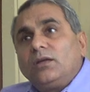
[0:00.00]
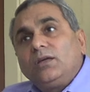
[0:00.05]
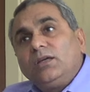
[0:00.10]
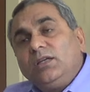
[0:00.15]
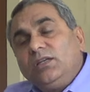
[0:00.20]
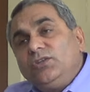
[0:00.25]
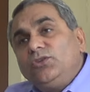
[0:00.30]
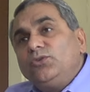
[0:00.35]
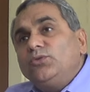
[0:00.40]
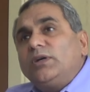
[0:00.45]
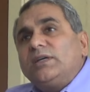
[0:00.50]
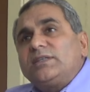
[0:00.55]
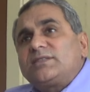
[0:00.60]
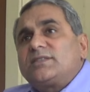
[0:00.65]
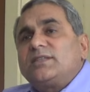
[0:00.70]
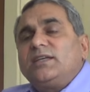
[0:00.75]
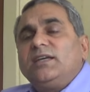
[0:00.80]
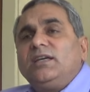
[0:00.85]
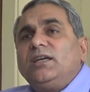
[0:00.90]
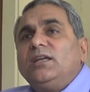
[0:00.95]
In
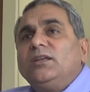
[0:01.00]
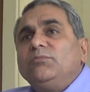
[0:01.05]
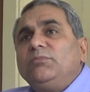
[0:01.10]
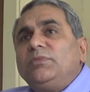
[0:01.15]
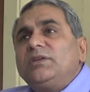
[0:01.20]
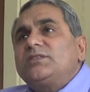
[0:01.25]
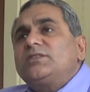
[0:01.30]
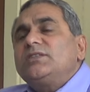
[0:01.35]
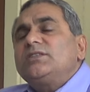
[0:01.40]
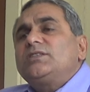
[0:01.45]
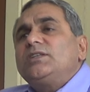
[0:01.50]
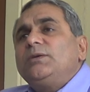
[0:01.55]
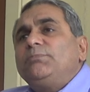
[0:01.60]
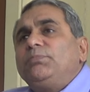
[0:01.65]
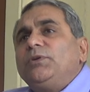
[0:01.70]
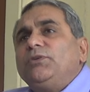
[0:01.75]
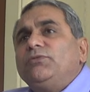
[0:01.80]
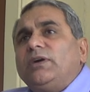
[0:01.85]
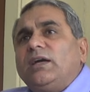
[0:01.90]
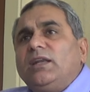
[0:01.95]
USA, in
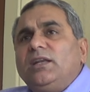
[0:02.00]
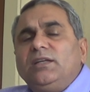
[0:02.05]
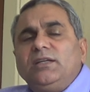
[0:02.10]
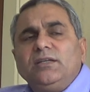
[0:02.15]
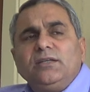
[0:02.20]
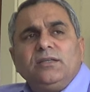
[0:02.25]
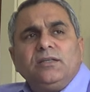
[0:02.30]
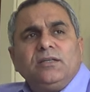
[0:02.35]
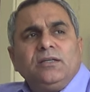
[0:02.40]
Mississippi Valley,